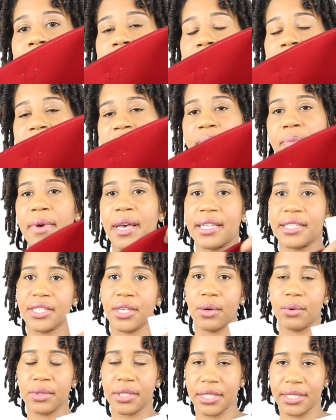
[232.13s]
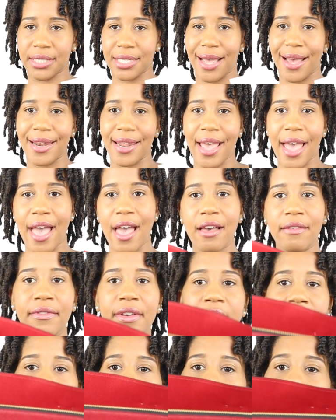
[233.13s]
which my tote does not have.
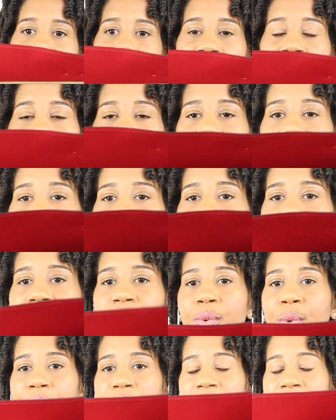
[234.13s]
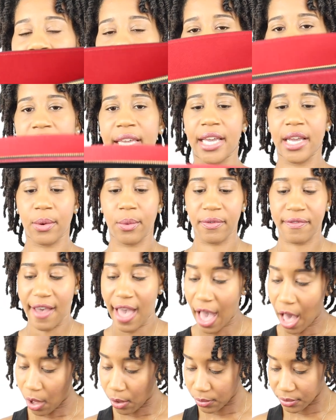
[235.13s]
So you can store things in here
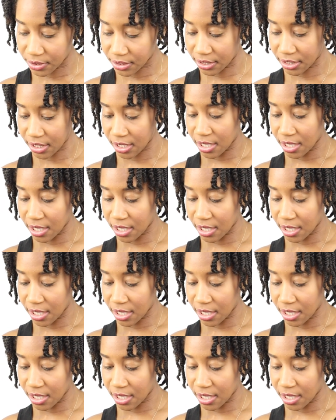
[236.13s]
without